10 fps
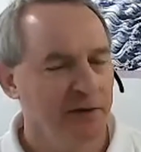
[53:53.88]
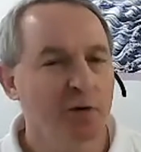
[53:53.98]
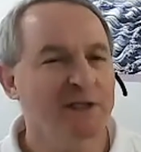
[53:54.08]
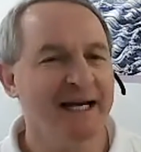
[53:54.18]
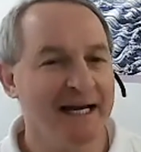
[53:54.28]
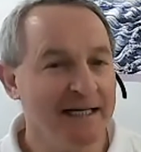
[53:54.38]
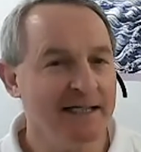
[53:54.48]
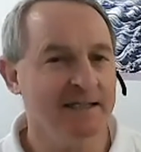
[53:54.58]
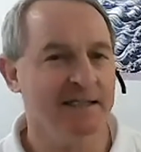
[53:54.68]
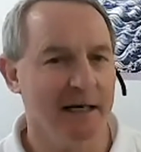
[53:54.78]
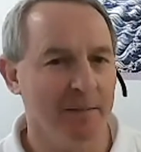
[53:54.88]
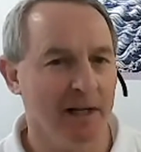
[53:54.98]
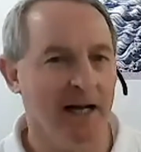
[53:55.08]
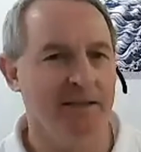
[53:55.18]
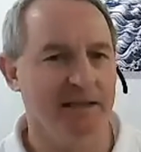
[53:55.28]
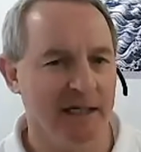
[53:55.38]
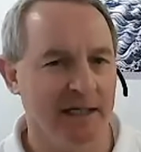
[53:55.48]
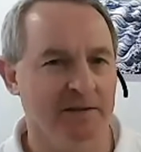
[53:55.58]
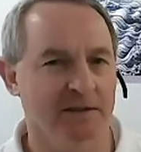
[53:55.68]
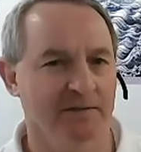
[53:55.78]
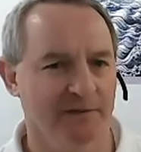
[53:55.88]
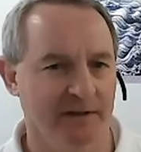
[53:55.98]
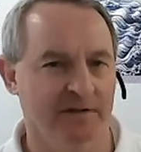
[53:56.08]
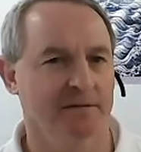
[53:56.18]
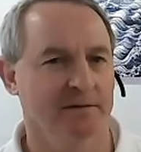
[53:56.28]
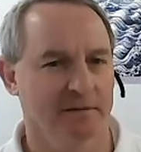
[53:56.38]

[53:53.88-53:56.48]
you will tend to stabilize the ankles and feet.